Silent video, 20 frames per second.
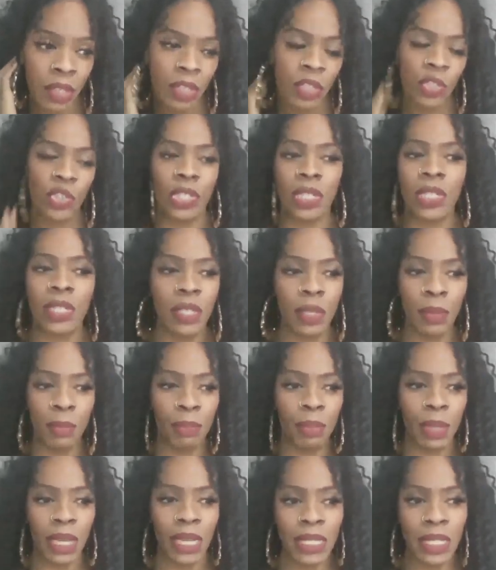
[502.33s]
just the
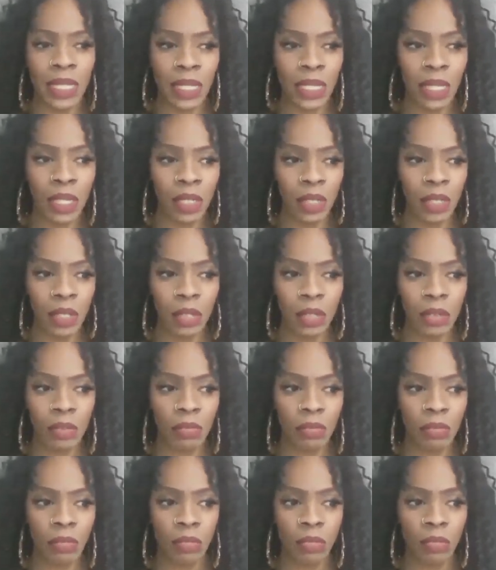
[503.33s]
basic,
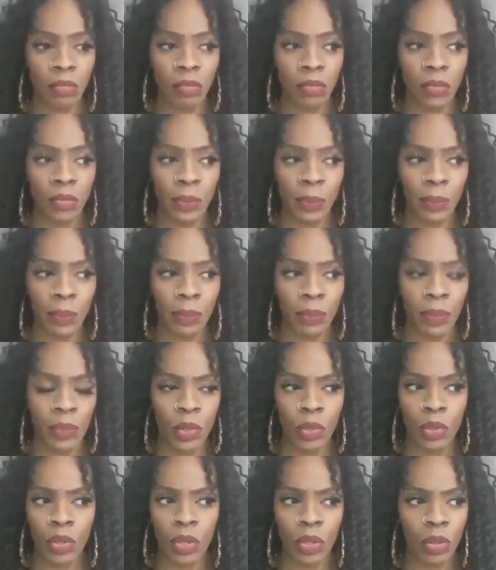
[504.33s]

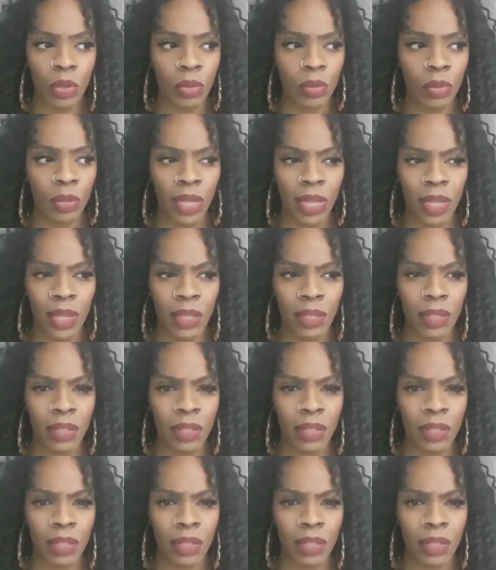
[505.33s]
like,